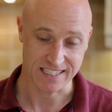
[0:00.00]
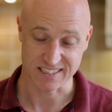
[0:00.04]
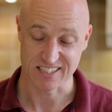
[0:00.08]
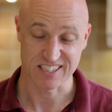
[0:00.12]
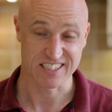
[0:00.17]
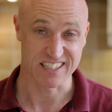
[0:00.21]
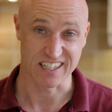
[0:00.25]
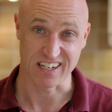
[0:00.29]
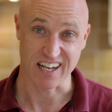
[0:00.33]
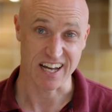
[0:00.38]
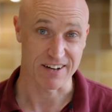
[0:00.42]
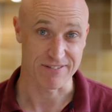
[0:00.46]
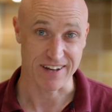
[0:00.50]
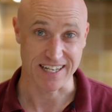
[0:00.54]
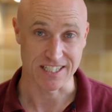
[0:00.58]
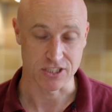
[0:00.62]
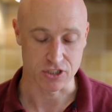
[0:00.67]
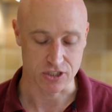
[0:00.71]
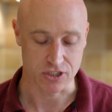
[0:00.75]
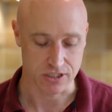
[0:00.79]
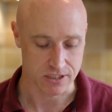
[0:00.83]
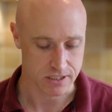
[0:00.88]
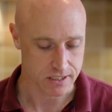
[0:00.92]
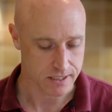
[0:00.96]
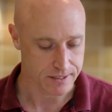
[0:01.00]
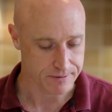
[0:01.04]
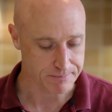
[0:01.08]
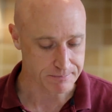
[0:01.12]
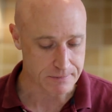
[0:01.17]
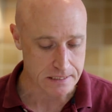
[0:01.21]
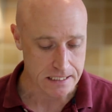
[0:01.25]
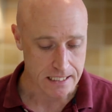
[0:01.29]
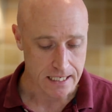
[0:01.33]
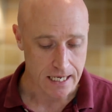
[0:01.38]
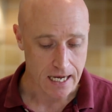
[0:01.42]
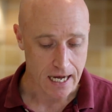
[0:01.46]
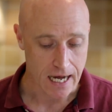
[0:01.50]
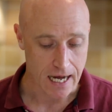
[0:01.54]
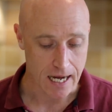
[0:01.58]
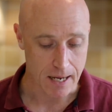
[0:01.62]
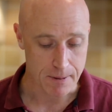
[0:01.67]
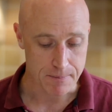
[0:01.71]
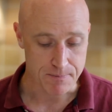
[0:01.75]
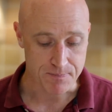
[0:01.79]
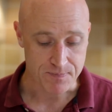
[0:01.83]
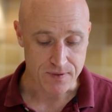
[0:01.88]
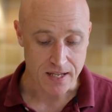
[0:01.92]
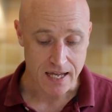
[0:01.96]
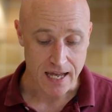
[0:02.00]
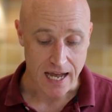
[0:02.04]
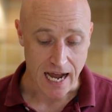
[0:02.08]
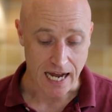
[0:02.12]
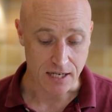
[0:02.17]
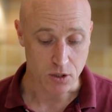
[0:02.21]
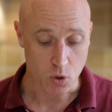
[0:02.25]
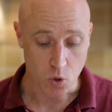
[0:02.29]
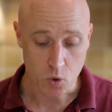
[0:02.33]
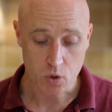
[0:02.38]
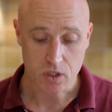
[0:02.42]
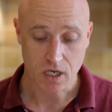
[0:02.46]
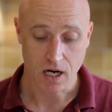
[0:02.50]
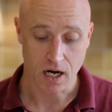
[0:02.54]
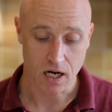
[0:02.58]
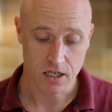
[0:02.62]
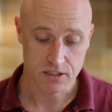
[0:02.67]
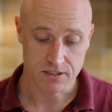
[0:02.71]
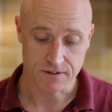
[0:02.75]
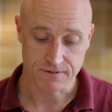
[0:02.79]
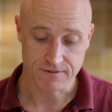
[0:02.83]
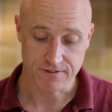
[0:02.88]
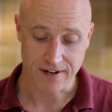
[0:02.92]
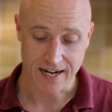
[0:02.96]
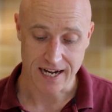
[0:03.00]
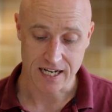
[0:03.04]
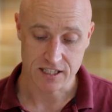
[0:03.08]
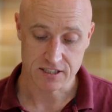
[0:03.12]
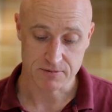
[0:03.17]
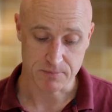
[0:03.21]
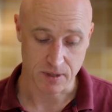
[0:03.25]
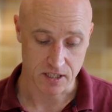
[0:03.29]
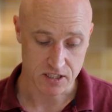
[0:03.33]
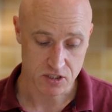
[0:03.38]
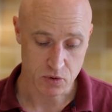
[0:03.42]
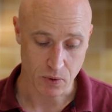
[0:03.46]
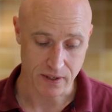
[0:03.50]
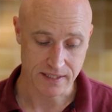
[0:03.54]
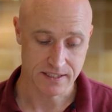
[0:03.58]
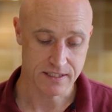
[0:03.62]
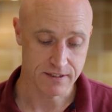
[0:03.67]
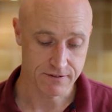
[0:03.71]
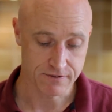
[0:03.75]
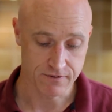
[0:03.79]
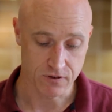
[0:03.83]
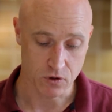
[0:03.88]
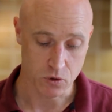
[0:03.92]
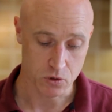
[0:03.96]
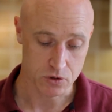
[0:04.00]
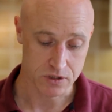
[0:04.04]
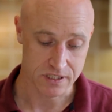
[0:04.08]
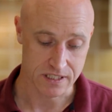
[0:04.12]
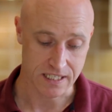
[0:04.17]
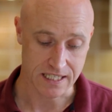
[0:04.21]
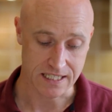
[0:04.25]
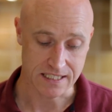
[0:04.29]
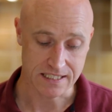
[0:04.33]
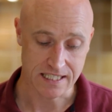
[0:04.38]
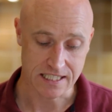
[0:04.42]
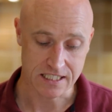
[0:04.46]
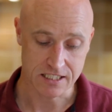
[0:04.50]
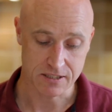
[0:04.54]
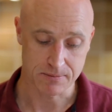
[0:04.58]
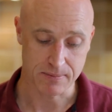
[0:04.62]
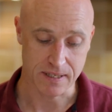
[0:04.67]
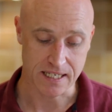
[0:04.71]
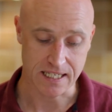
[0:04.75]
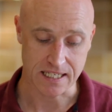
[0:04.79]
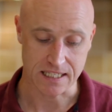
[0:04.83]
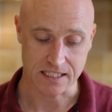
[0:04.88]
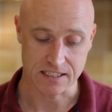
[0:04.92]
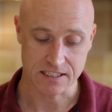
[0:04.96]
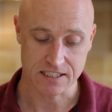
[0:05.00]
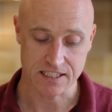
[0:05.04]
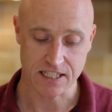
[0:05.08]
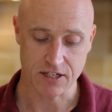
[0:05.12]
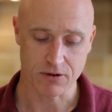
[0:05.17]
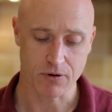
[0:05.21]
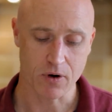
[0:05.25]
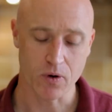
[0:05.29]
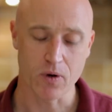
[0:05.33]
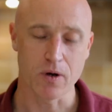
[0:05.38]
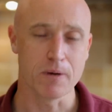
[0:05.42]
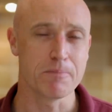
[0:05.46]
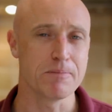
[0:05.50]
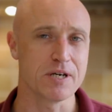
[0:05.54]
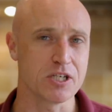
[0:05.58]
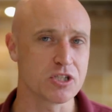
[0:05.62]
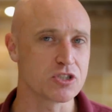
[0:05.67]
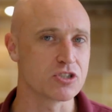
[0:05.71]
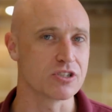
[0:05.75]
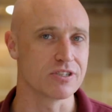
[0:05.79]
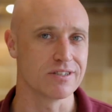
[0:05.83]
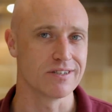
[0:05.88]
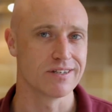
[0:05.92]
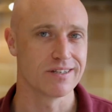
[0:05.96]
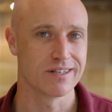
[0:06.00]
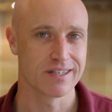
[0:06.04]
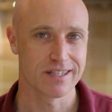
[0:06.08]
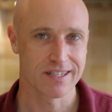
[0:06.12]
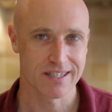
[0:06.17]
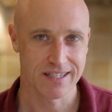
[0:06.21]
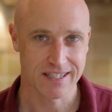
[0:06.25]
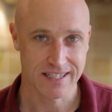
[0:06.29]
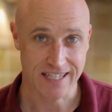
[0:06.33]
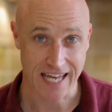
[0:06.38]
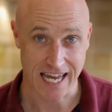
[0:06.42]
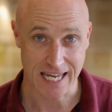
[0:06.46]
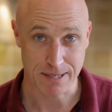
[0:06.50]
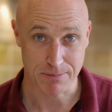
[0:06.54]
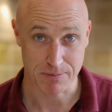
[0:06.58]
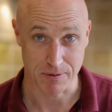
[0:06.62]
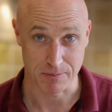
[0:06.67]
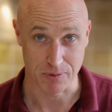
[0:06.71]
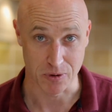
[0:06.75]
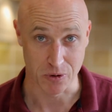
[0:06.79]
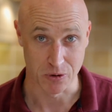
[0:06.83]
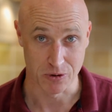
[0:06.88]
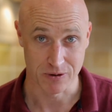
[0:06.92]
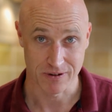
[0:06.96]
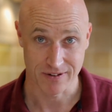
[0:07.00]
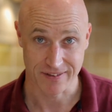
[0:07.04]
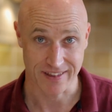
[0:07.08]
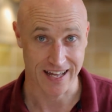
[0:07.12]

can still have engines in them. Um, and all cars and vans by 2040 need to be zero emission capable.